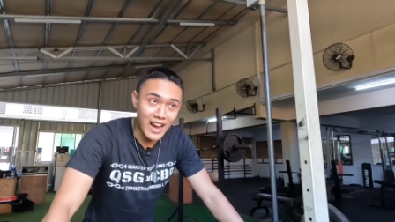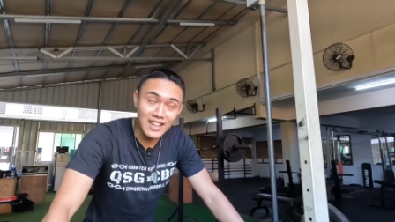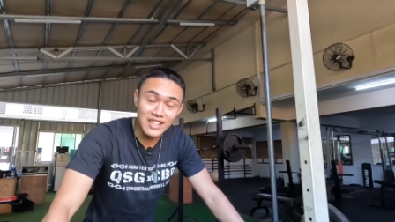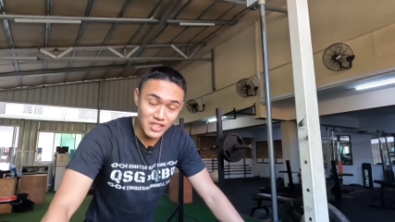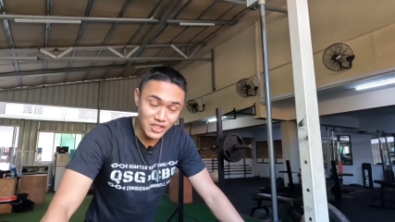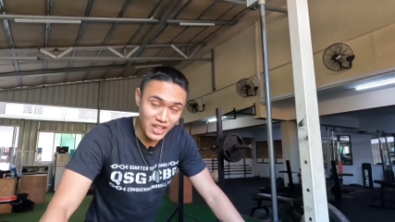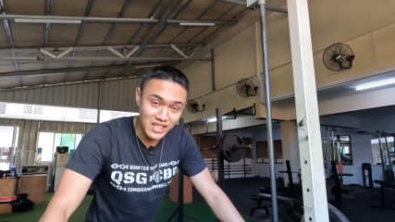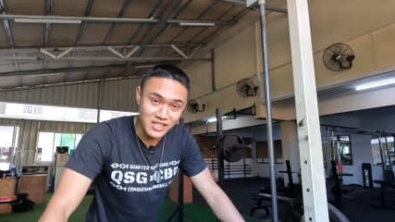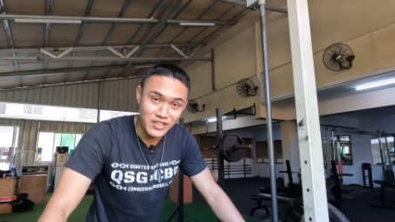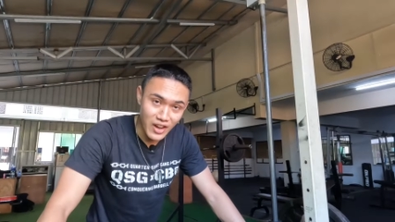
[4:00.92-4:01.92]
highly
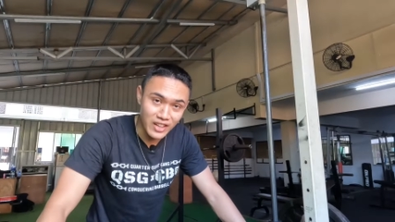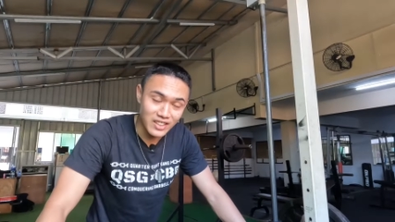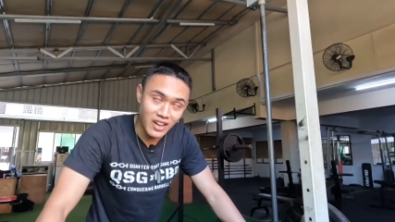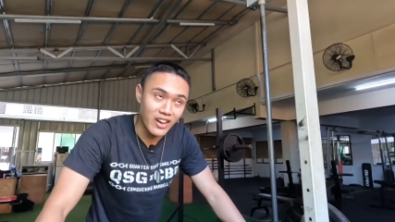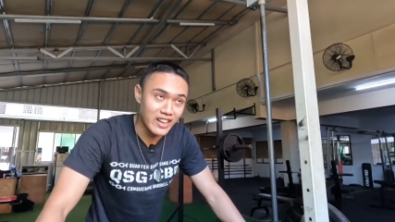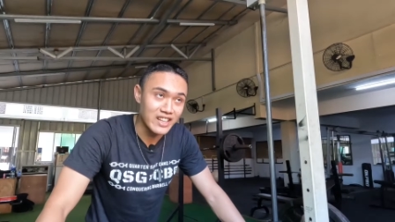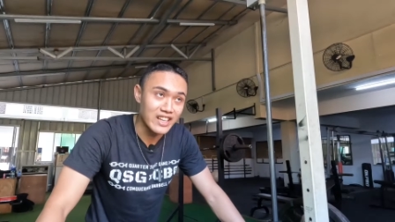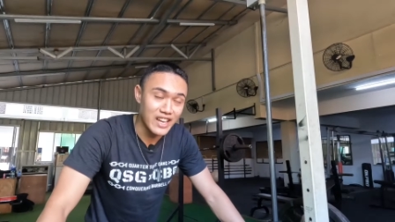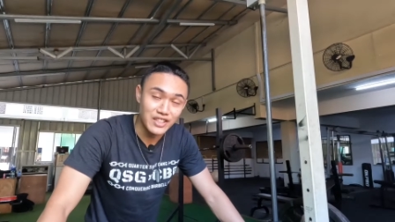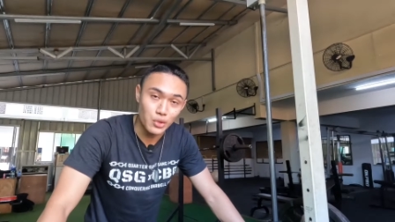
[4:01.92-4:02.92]
suggest not
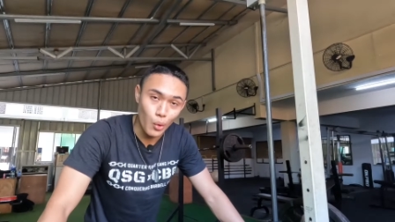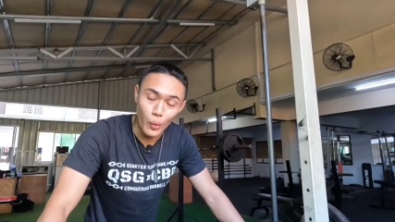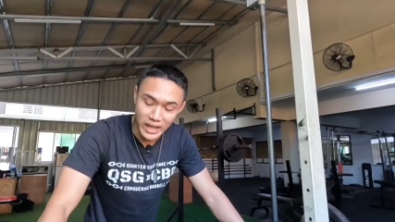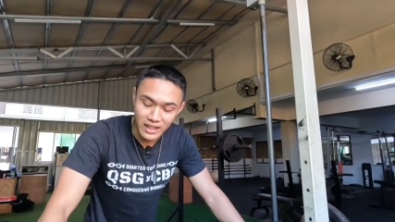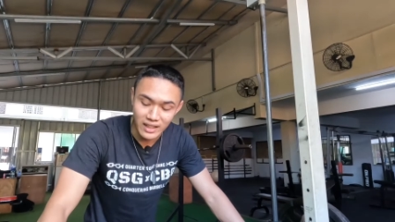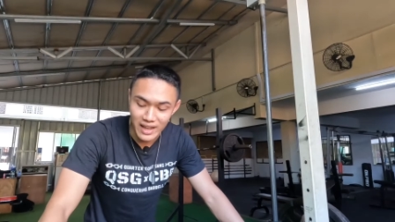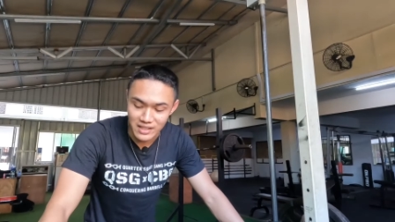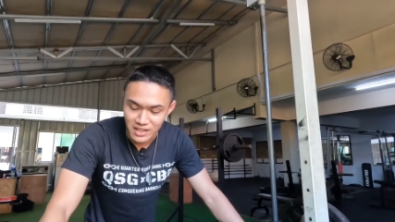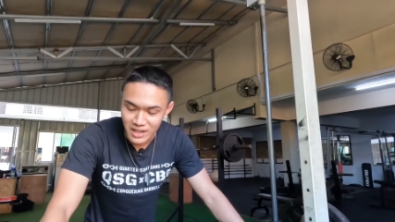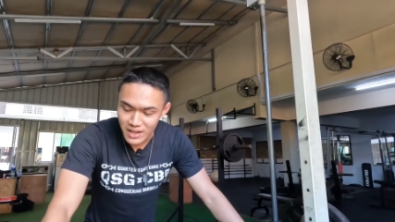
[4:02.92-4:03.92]
cutting into a weight class.